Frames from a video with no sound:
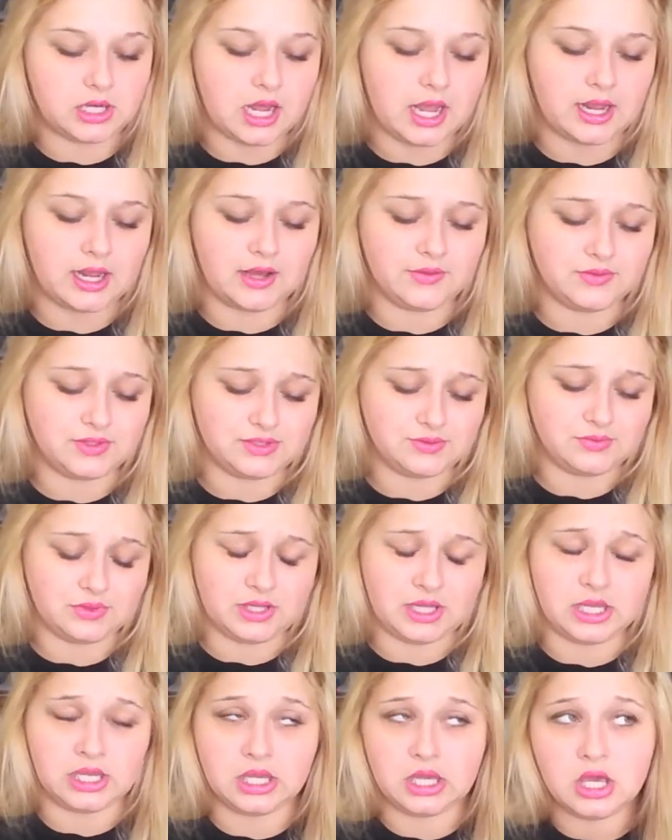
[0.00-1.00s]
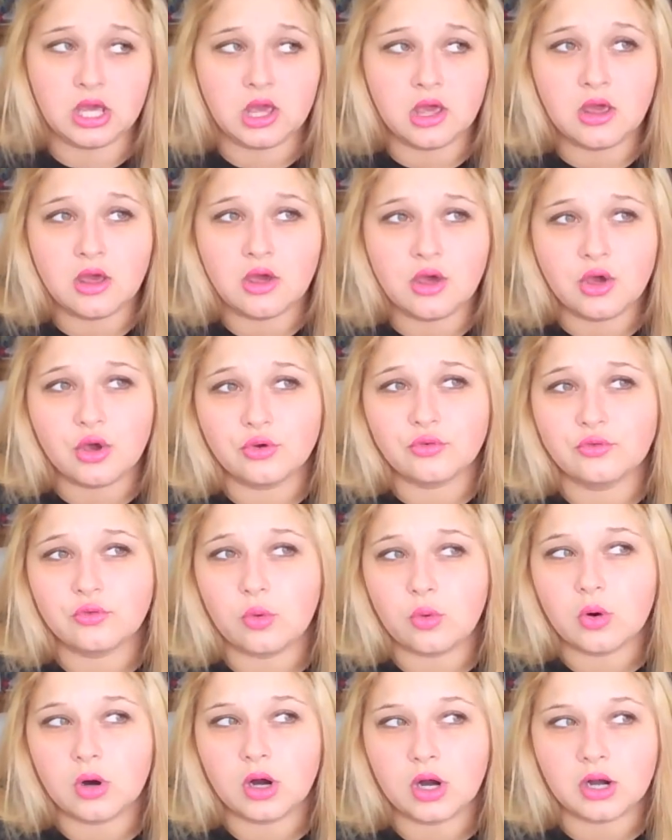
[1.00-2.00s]
I got this for like
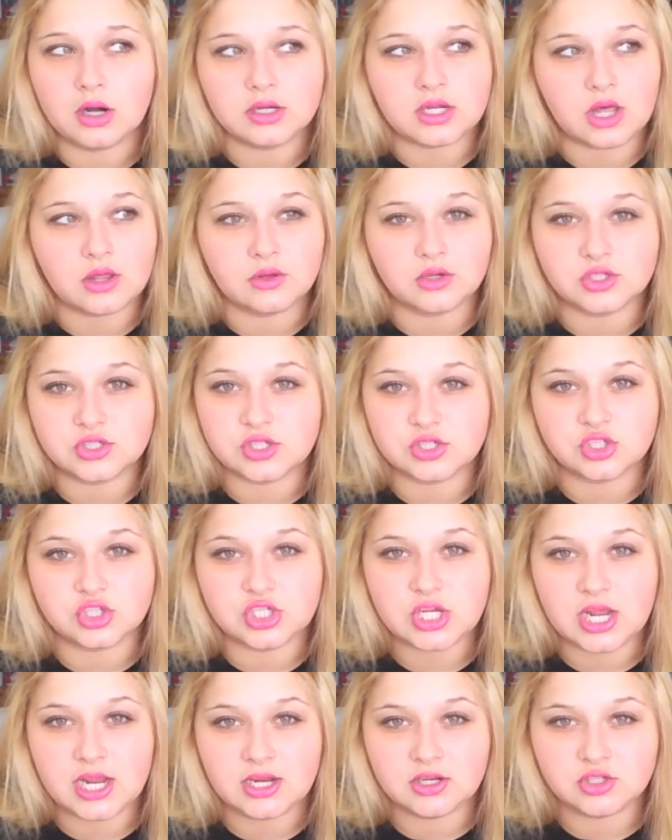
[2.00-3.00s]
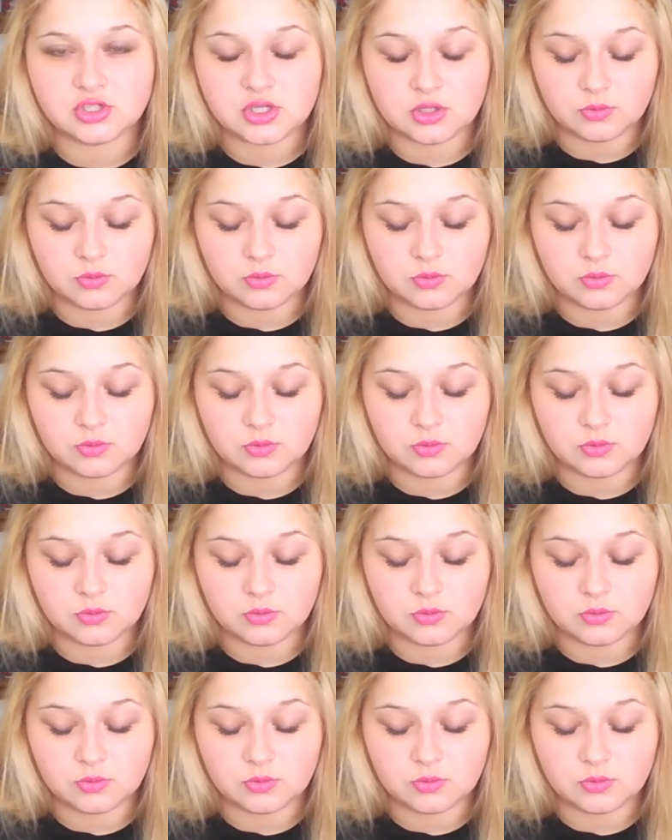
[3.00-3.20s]
$4 and change.